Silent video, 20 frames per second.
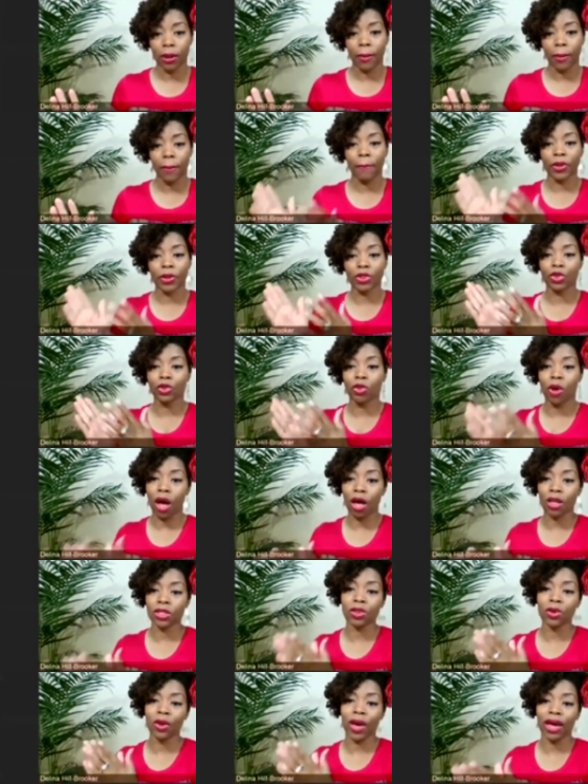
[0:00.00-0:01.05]
But you
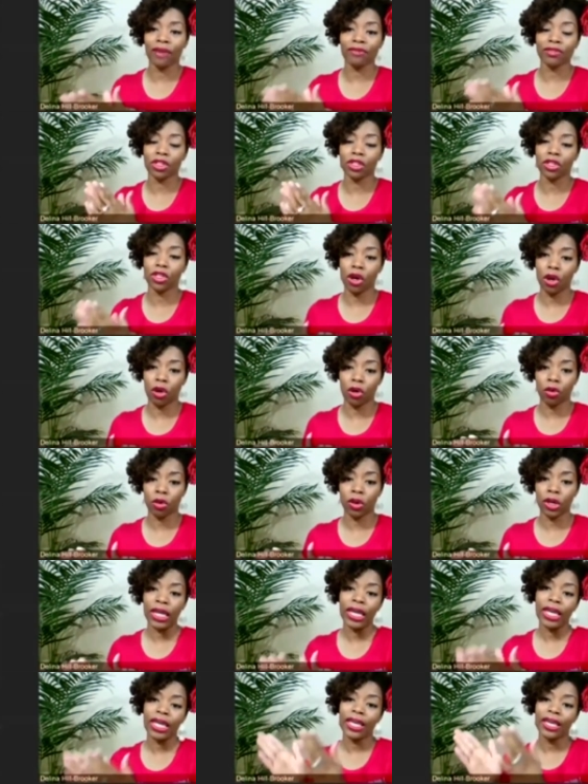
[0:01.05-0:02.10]
also have to know
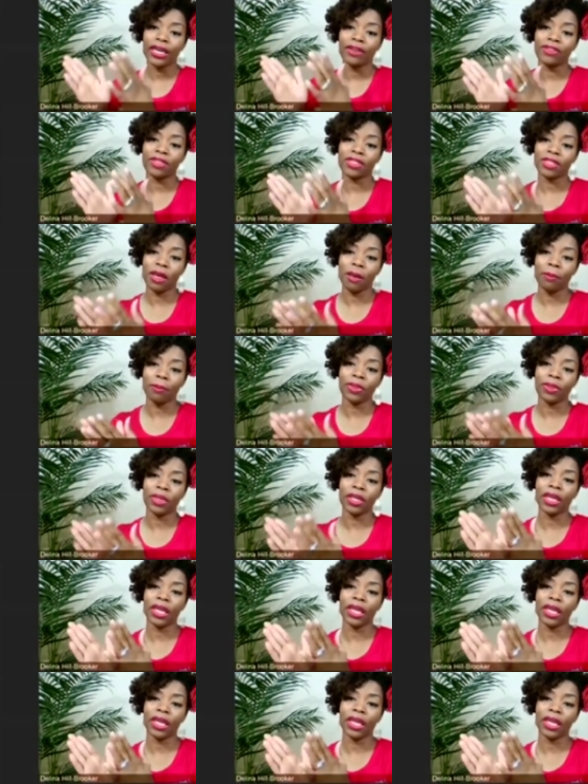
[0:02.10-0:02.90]
if something,